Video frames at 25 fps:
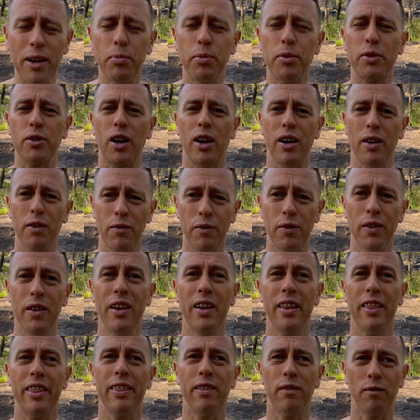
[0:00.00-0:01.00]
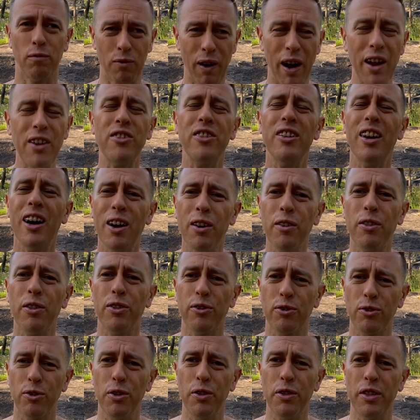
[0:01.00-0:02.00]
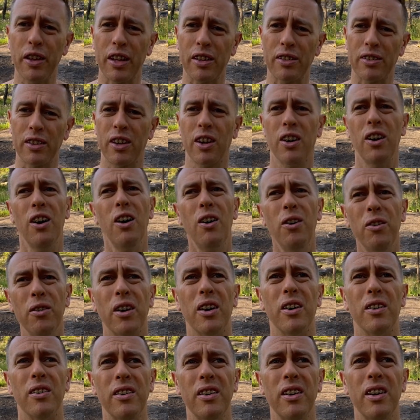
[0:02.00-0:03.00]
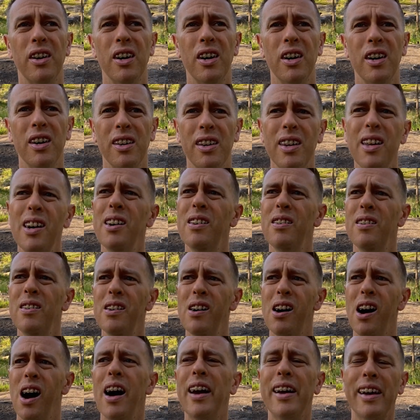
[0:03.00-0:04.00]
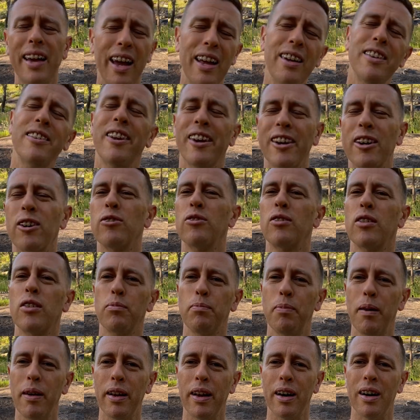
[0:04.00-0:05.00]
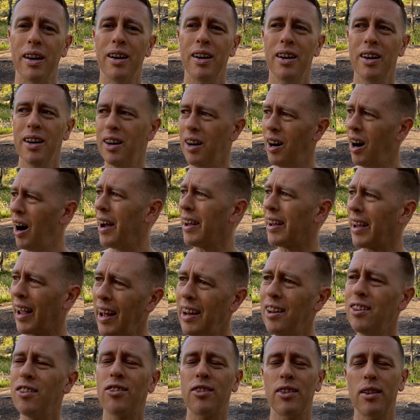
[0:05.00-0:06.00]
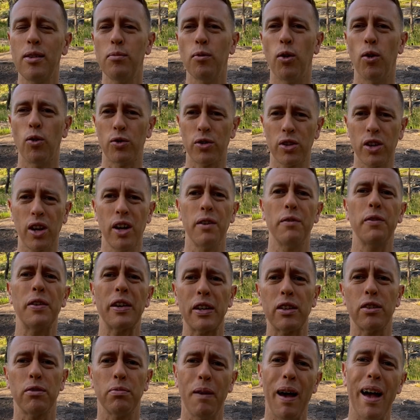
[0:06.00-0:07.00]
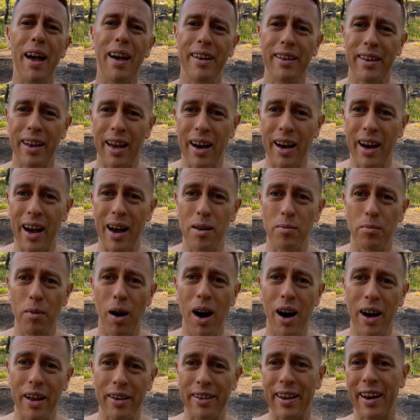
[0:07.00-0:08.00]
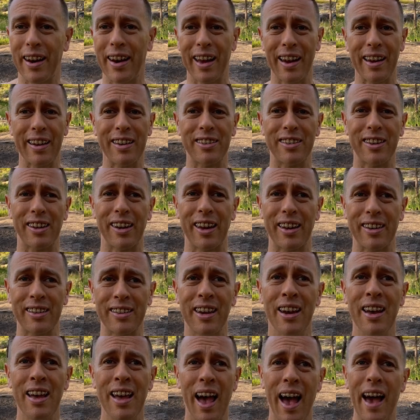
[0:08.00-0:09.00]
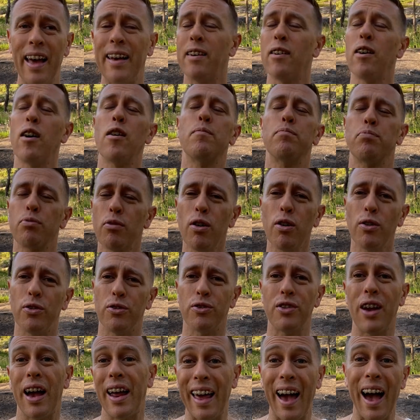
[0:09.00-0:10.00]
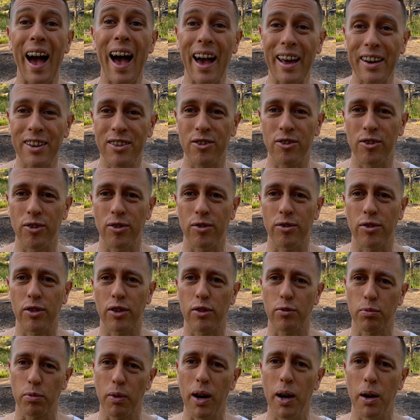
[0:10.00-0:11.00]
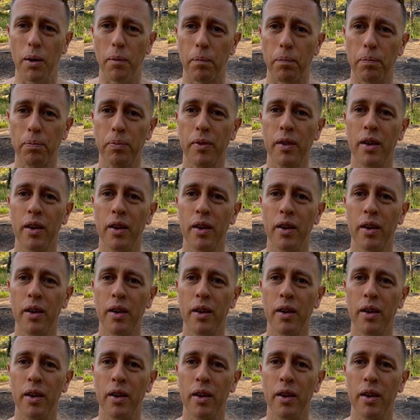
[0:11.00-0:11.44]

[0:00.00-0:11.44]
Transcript: help us kind of rationale through things and go, hold on, no, I can tackle this better. I can see more, to kind of expand our mind and our intellect and our approach and our attitudes as well.